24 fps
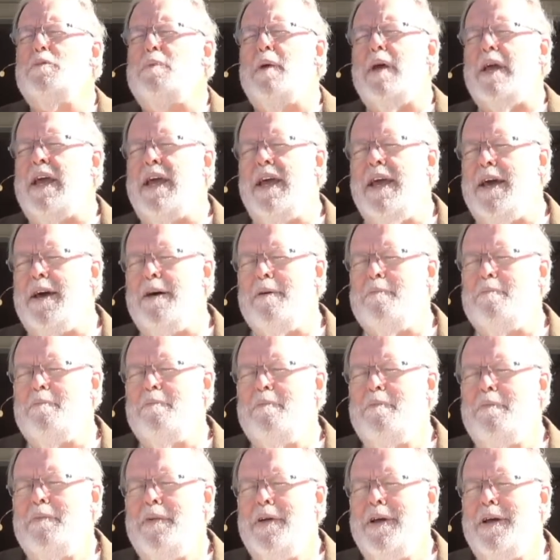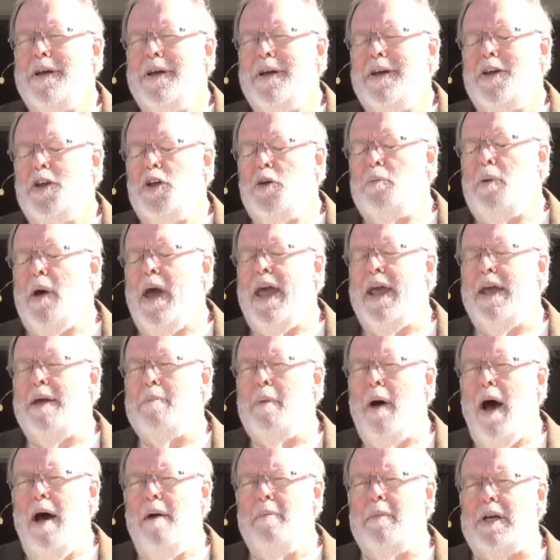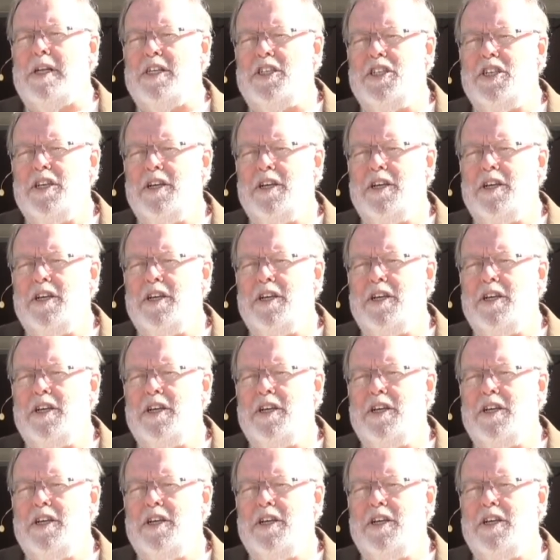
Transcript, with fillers: Him. You're paying Him homage.